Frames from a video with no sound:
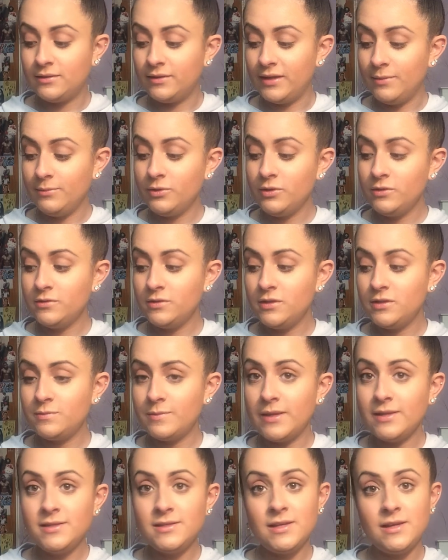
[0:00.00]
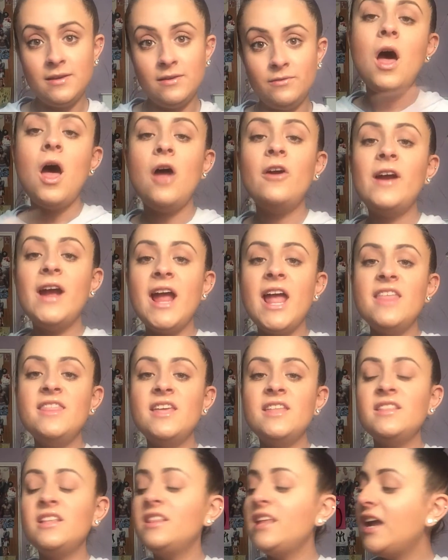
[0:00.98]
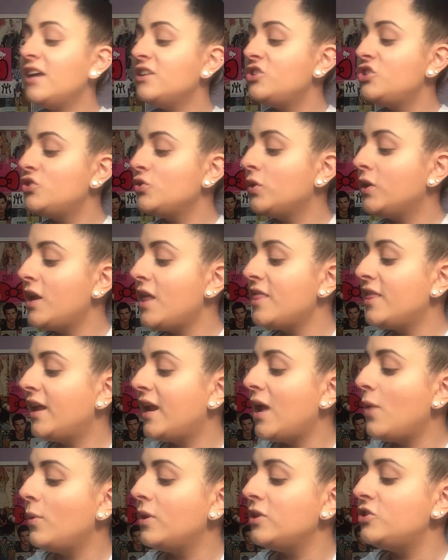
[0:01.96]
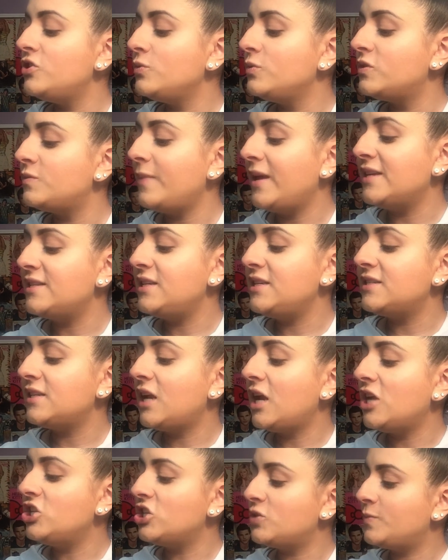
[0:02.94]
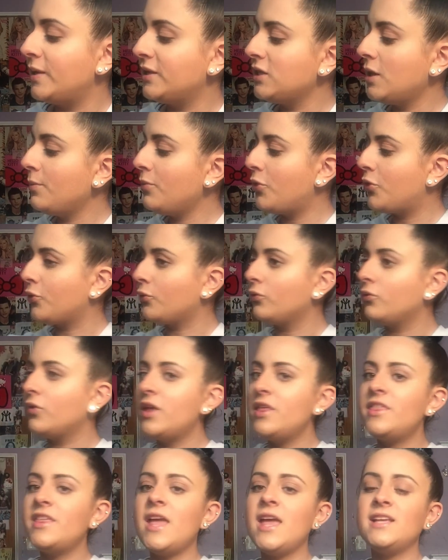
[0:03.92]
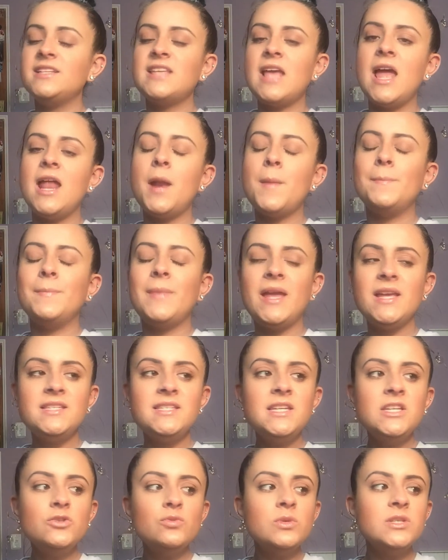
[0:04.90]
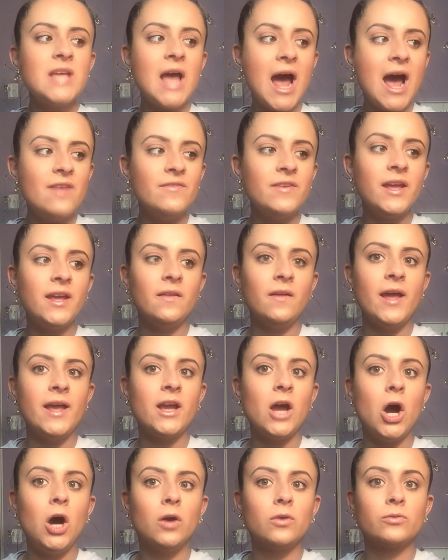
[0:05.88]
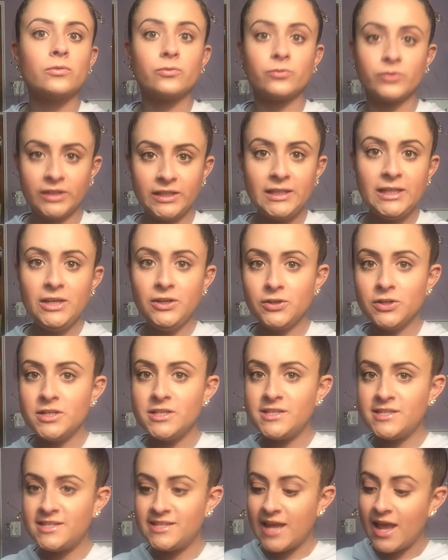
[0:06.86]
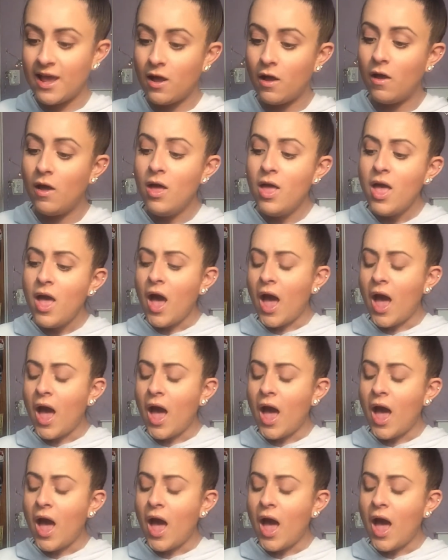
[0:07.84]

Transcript: Glamglow is expensive. Alright, and then the last store that I went to was Macy's, and I just picked up 3 things, and Macy's was having like a really good sale.